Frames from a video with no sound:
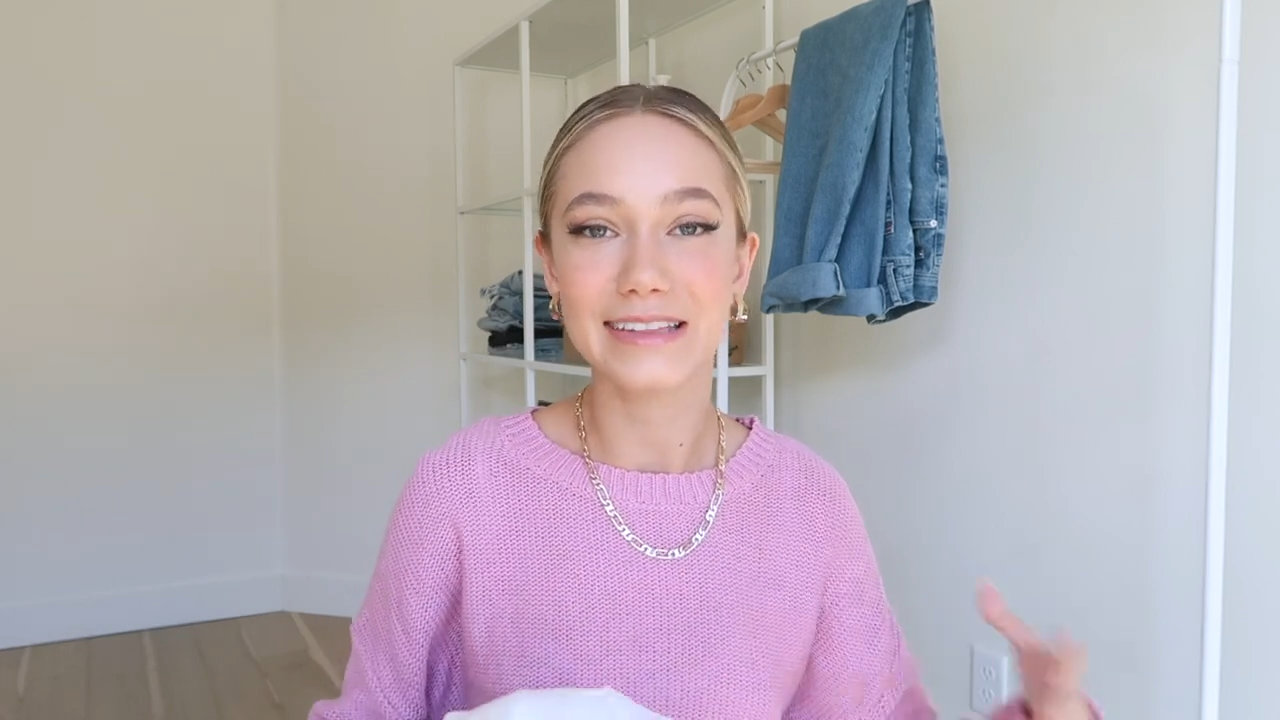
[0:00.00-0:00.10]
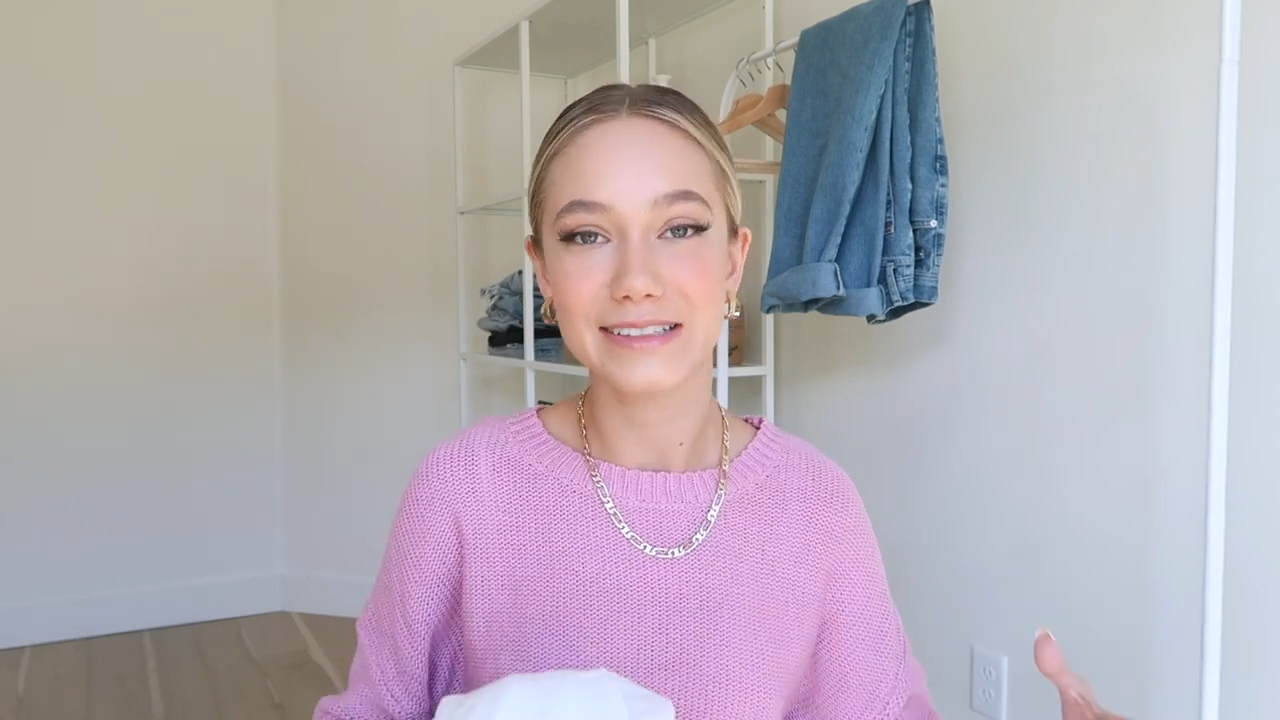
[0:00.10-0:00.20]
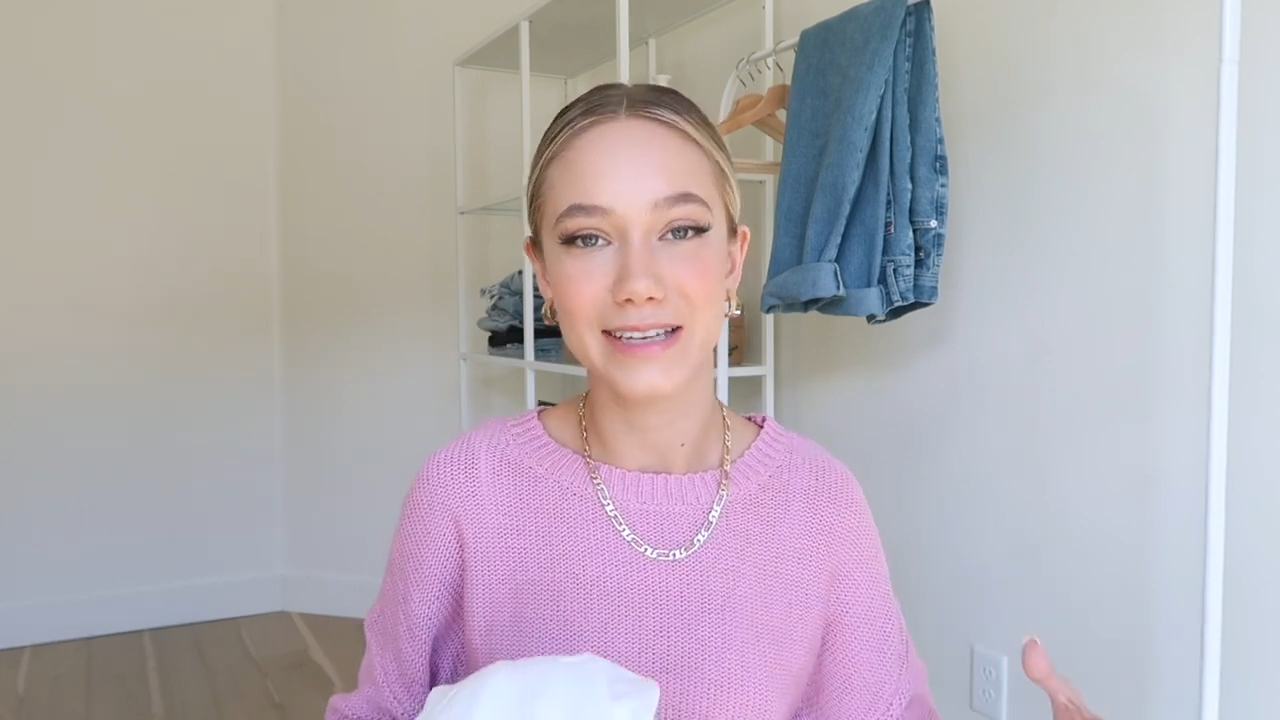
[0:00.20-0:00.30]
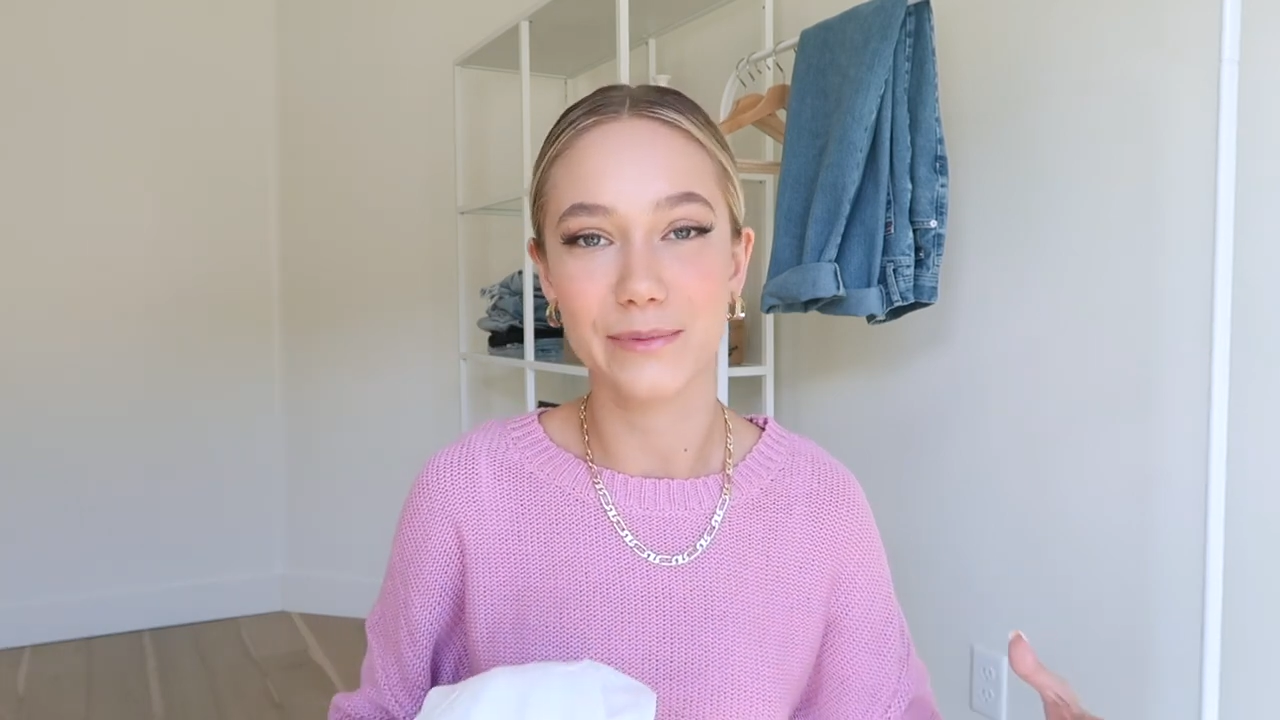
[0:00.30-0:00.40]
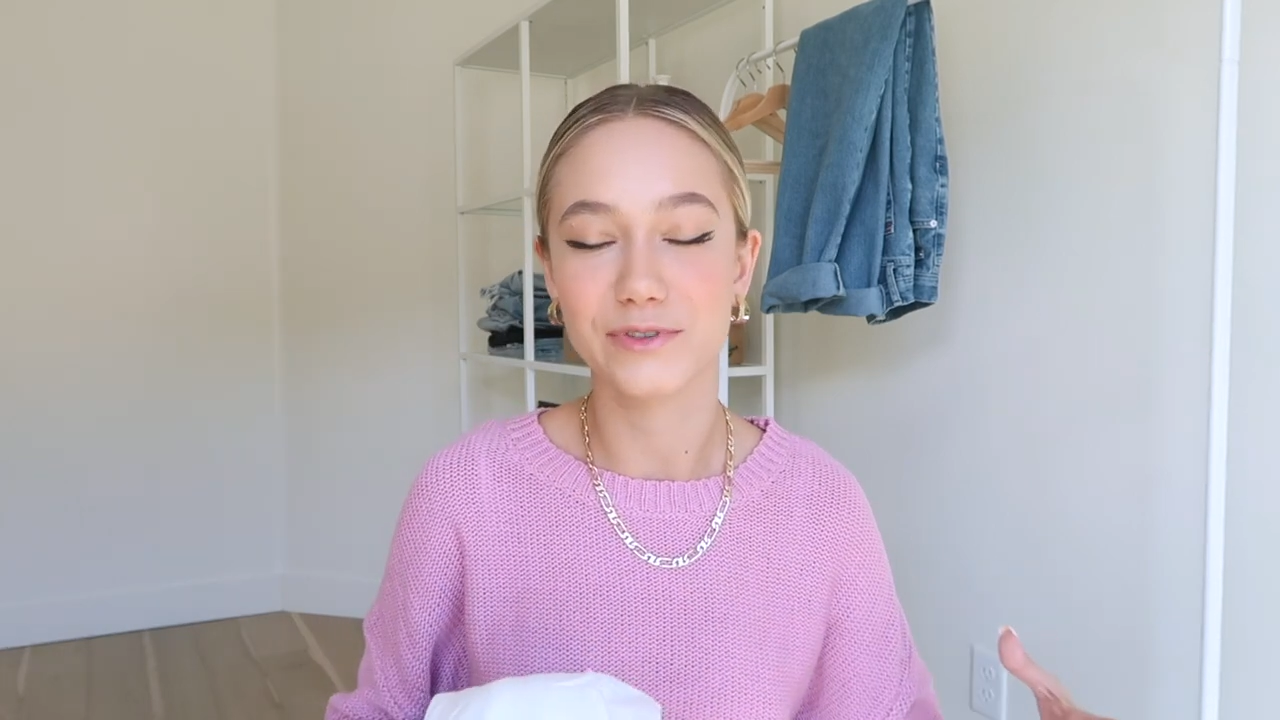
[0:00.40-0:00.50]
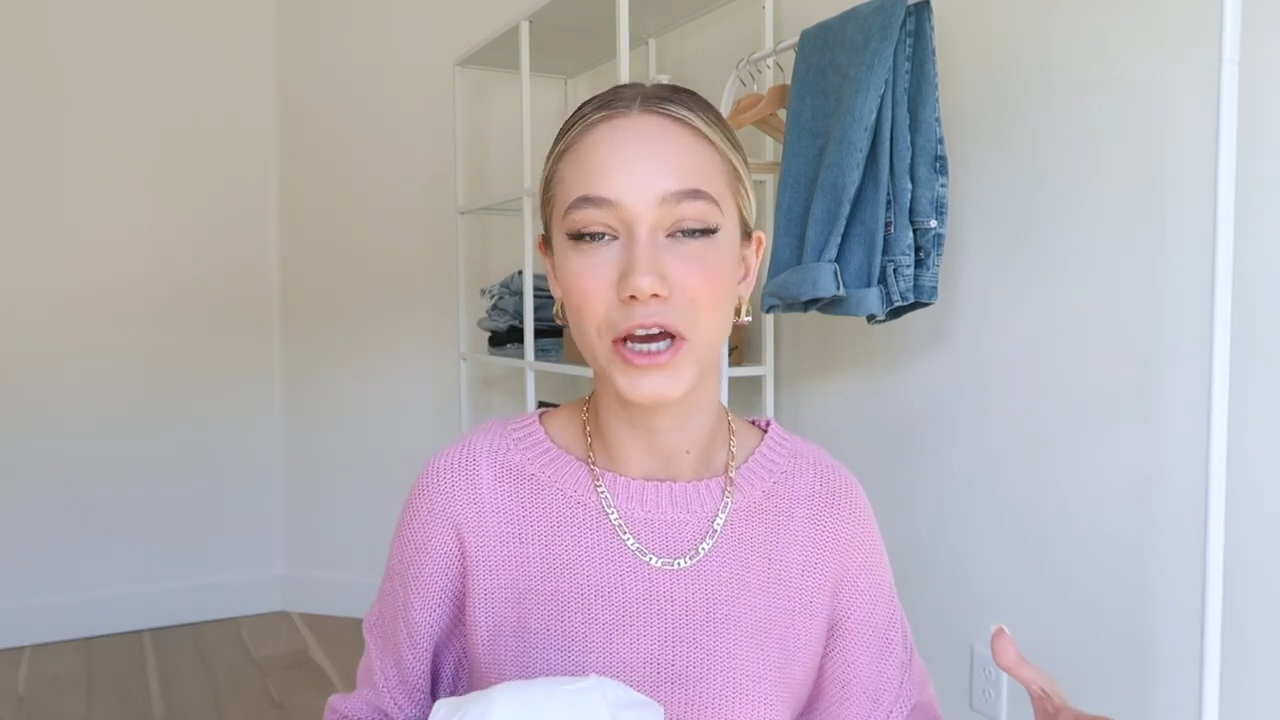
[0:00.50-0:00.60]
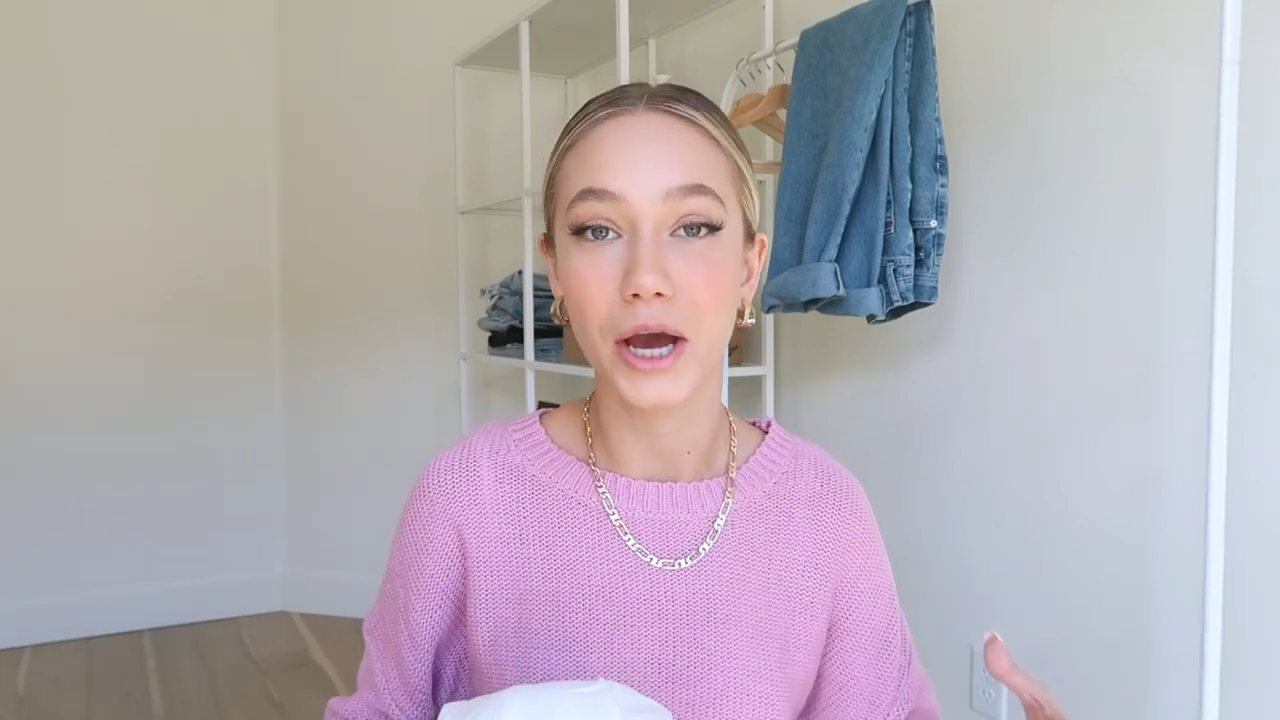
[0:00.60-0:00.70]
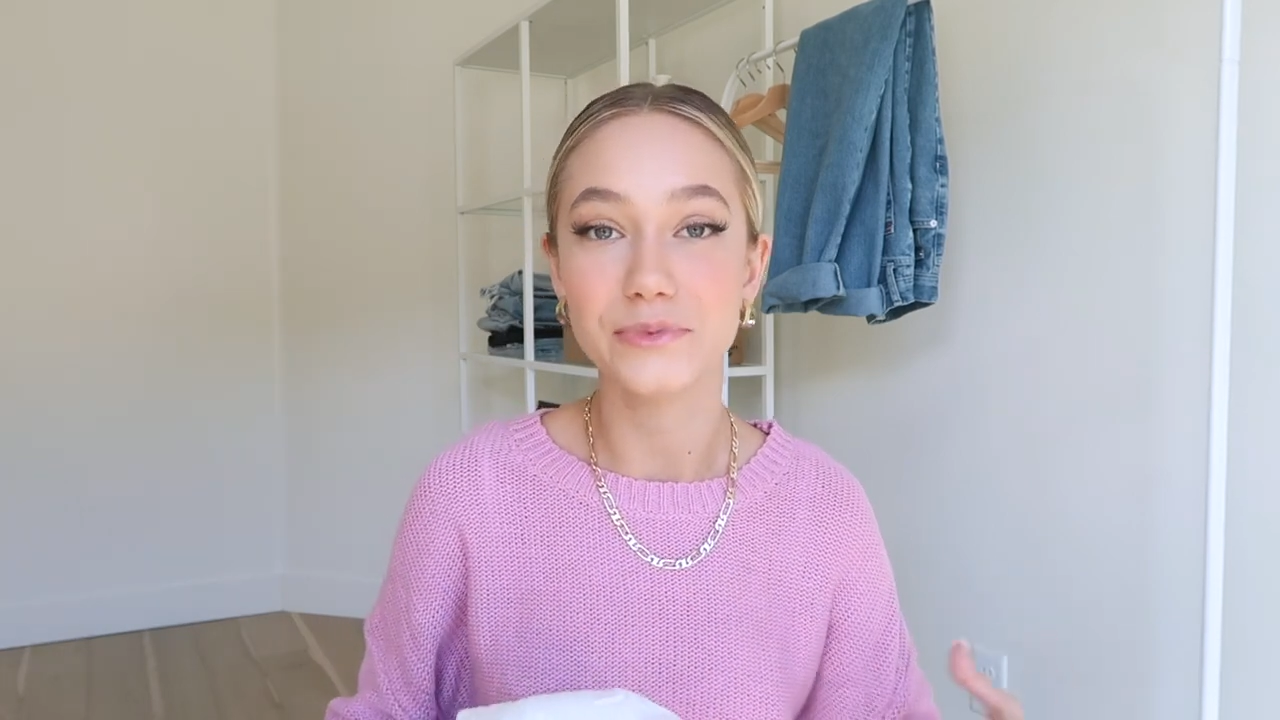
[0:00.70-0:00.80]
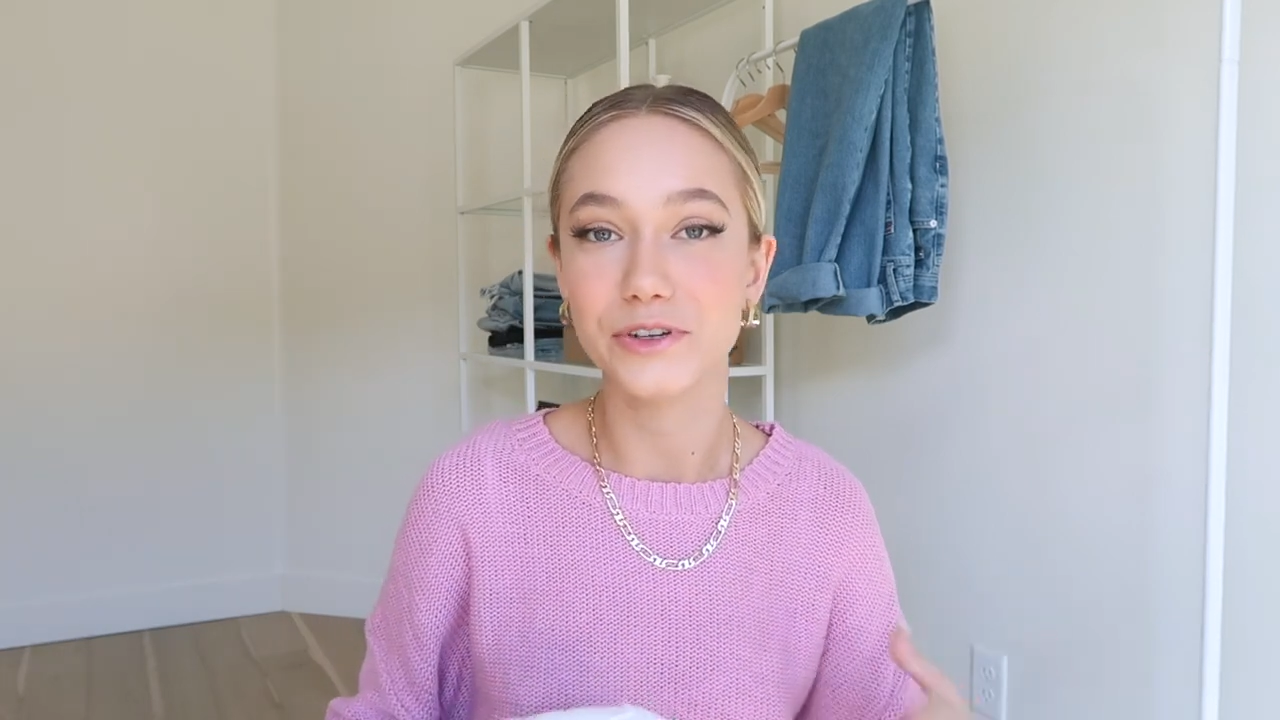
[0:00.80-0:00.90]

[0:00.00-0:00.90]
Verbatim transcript: these type of tops,